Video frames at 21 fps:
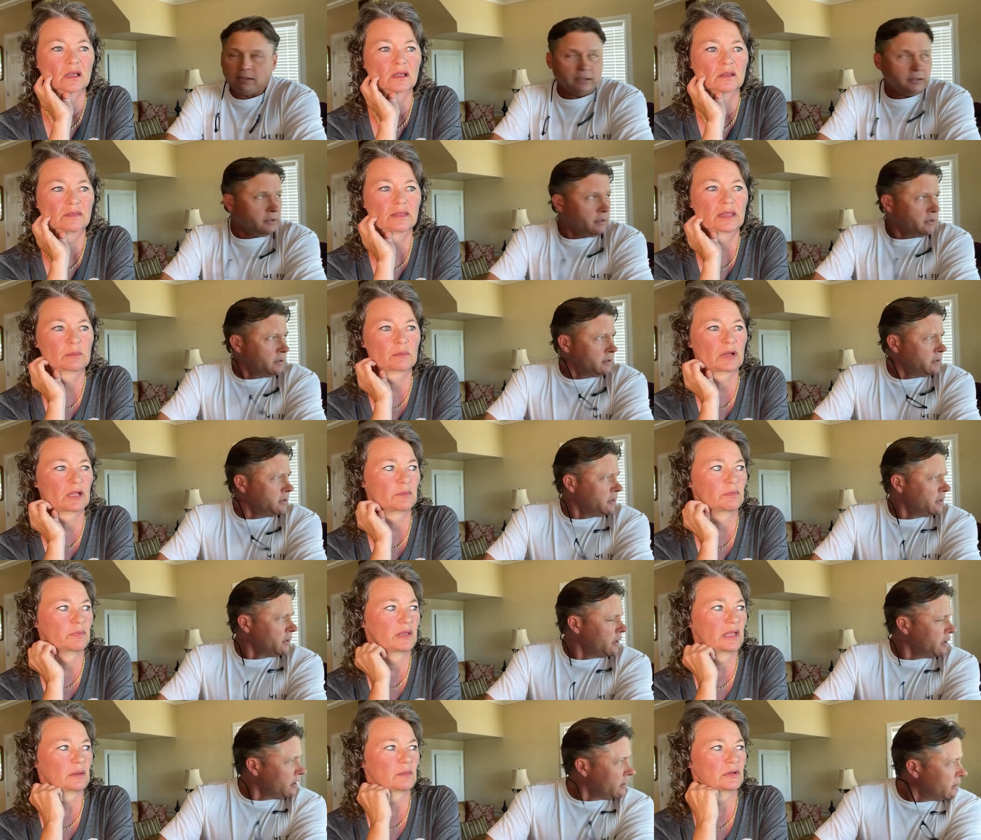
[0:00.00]
Speaker 1: They might
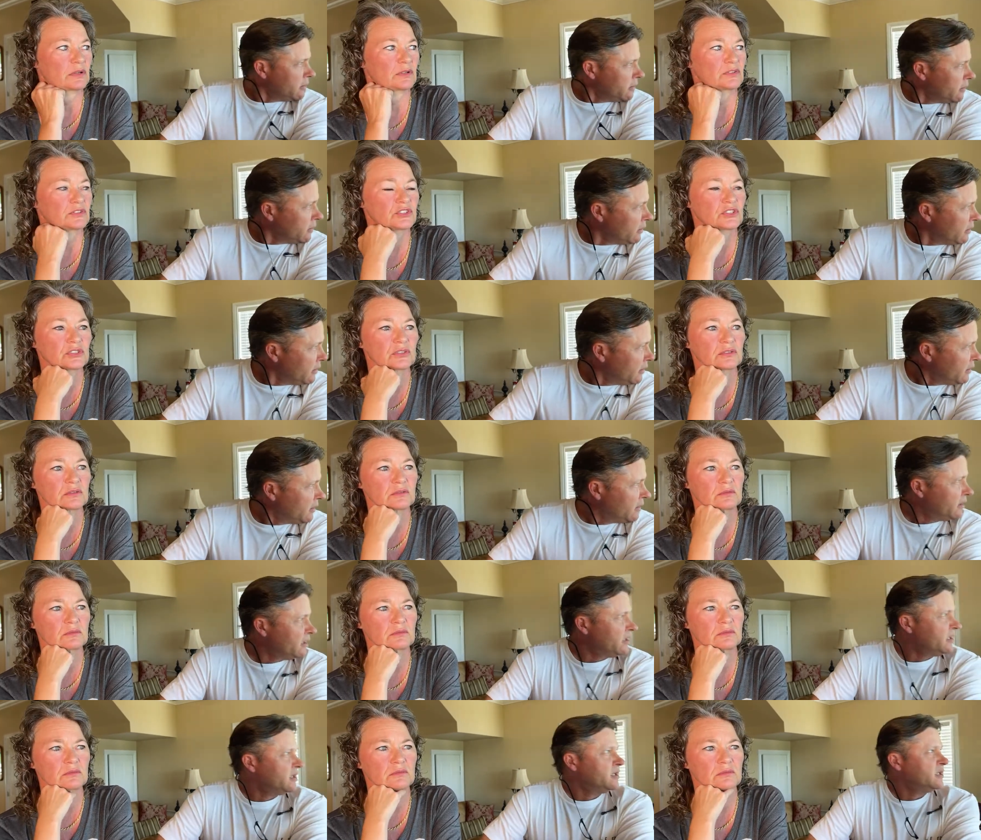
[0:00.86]
be able to,
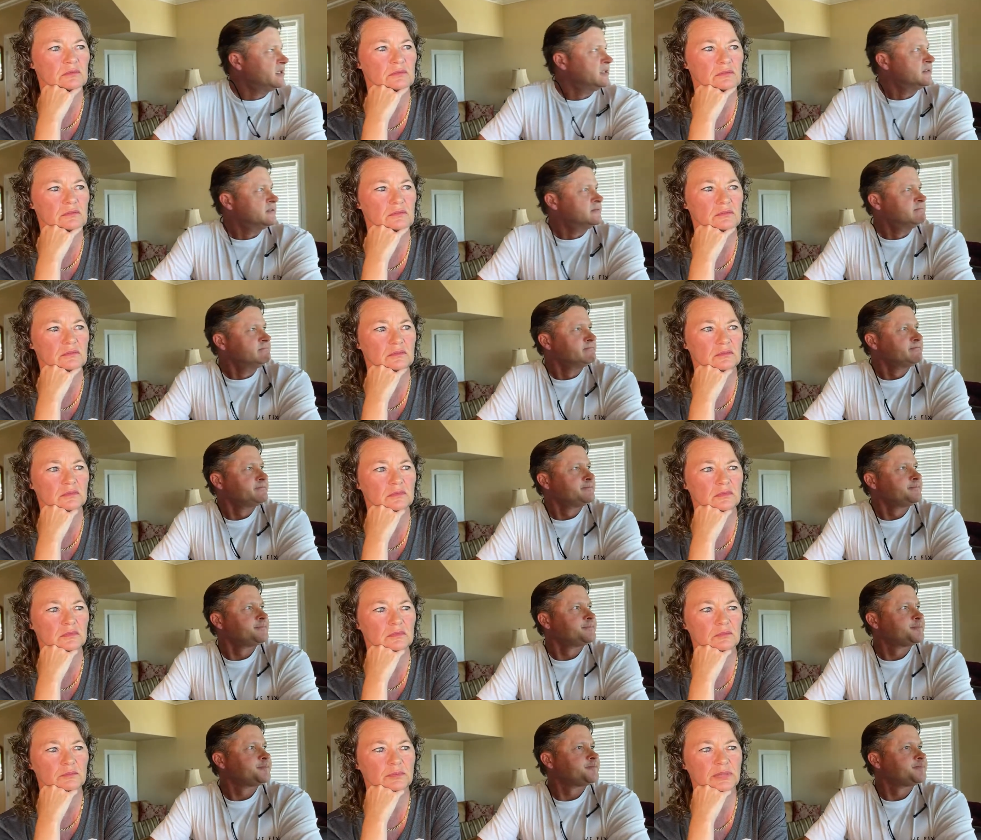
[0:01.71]

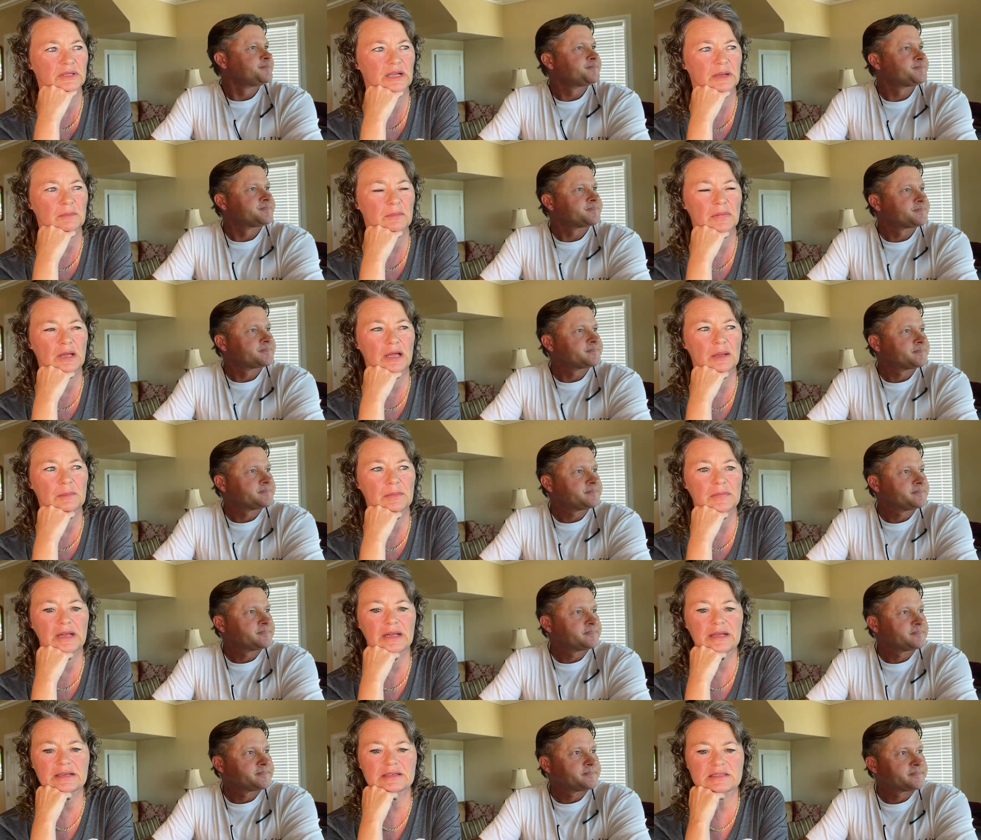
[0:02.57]
but I'm
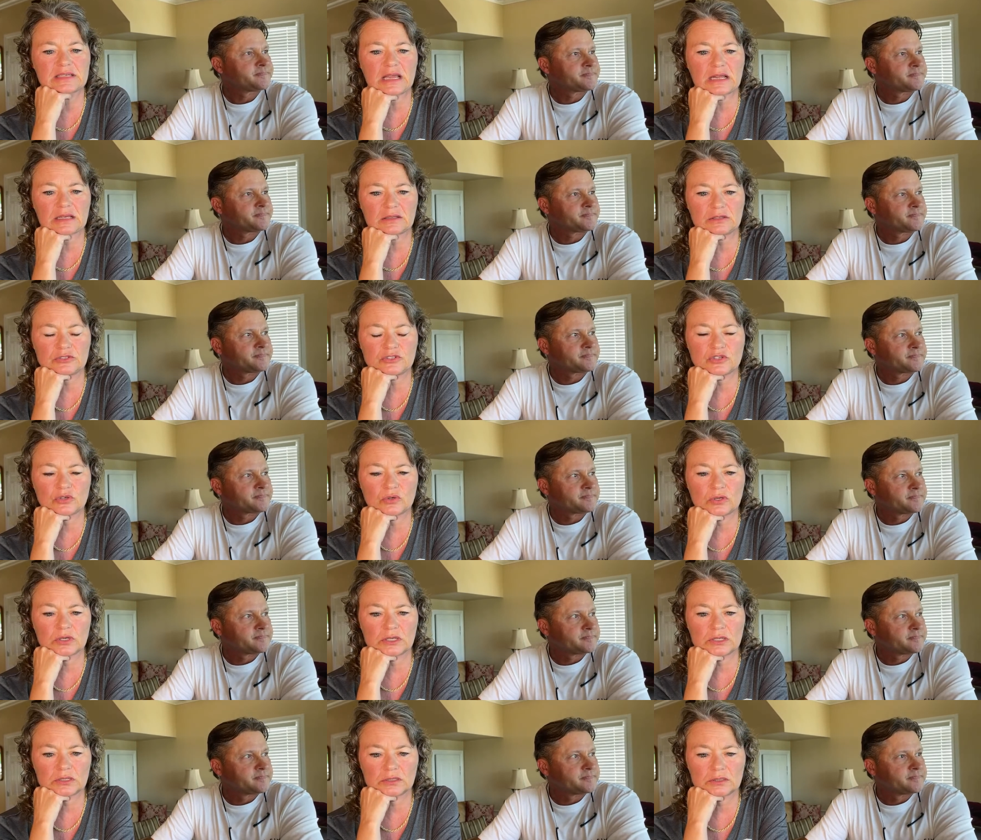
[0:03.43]
not exactly
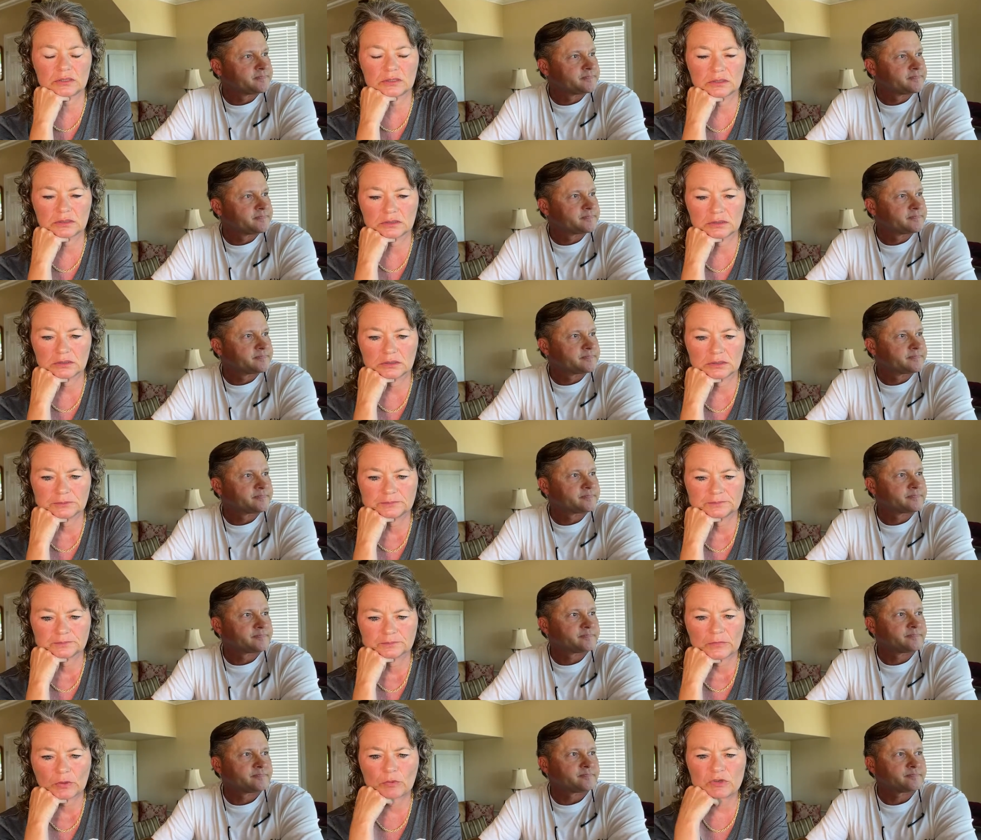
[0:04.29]
sure.
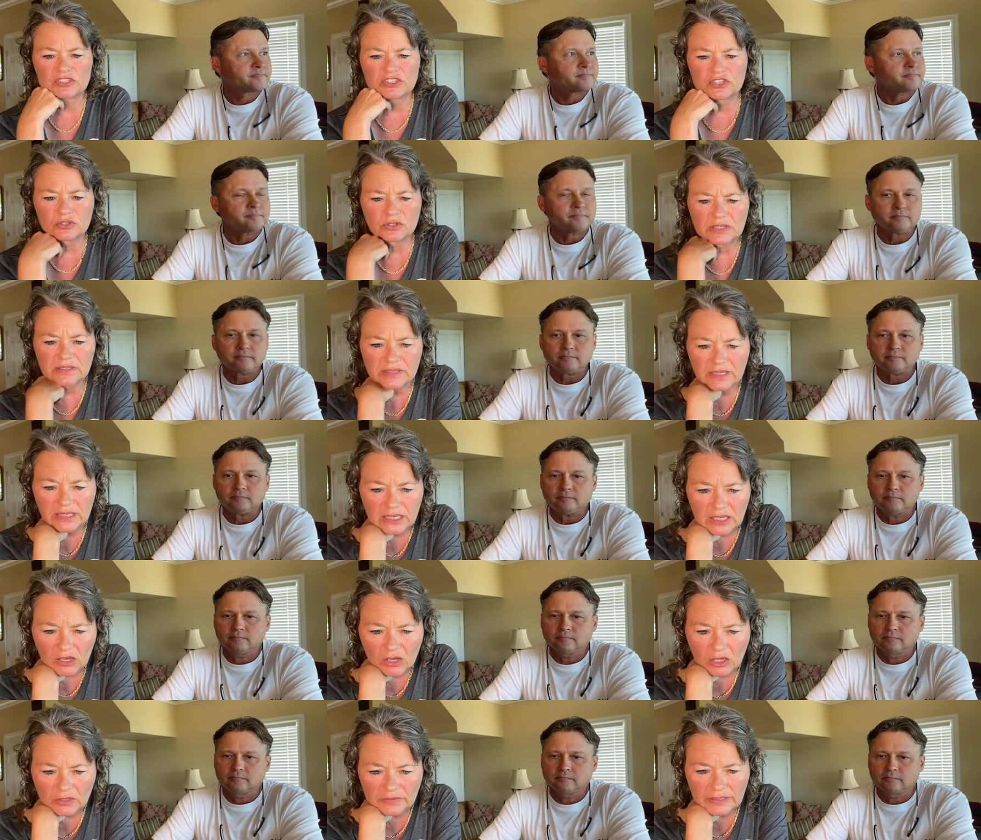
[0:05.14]
What do you need to get
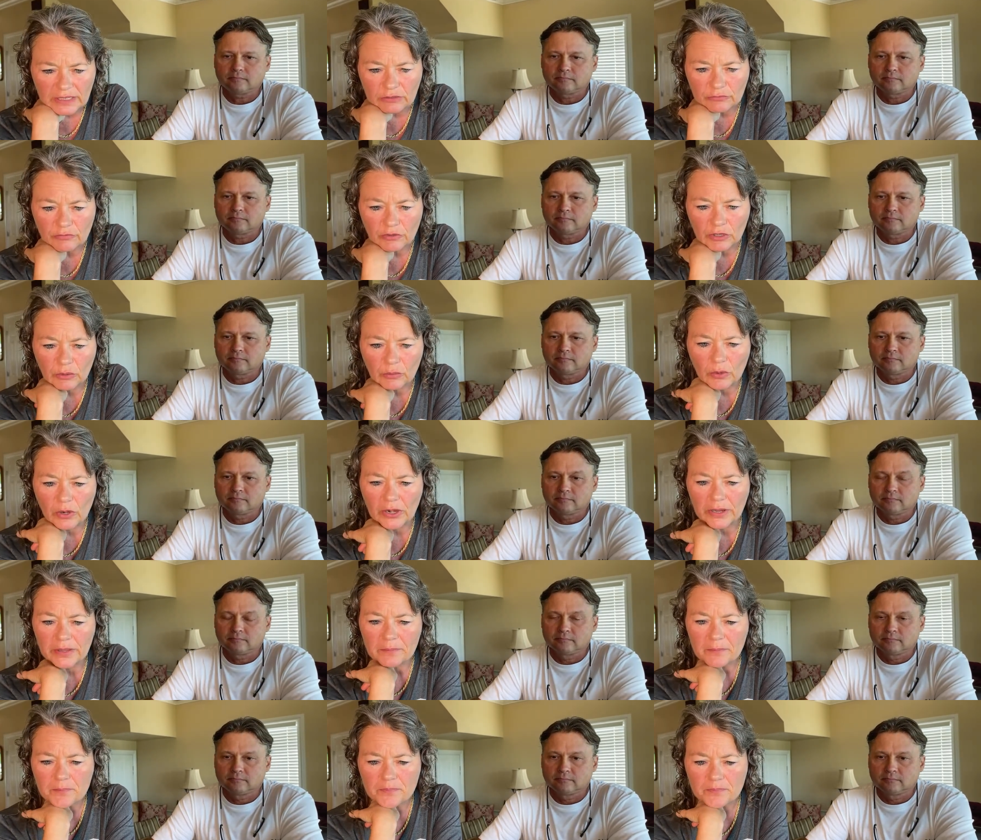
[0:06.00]
hauled out for, Roy?